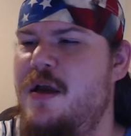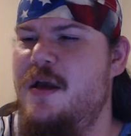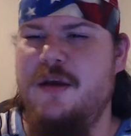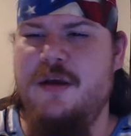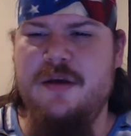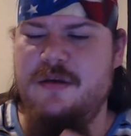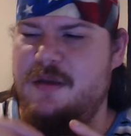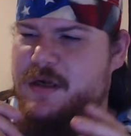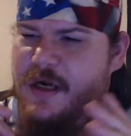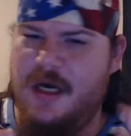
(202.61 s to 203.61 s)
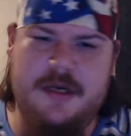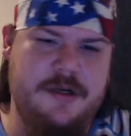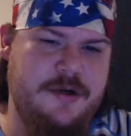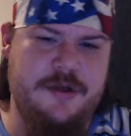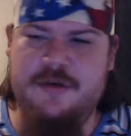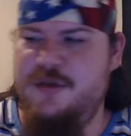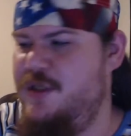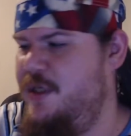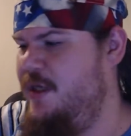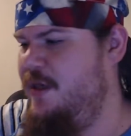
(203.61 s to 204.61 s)
the cotton you're
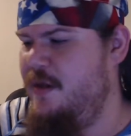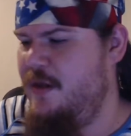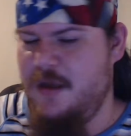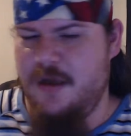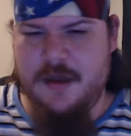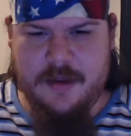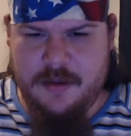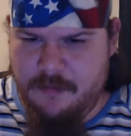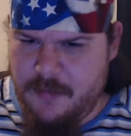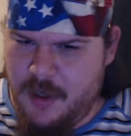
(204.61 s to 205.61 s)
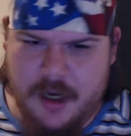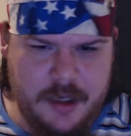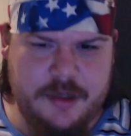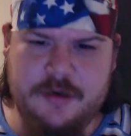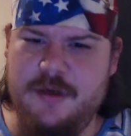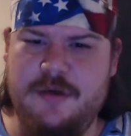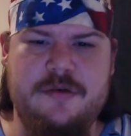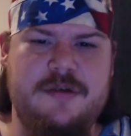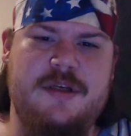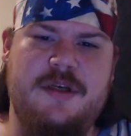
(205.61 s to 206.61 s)
using, the mod you're
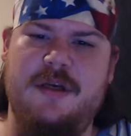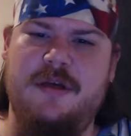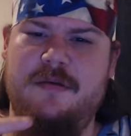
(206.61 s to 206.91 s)
using,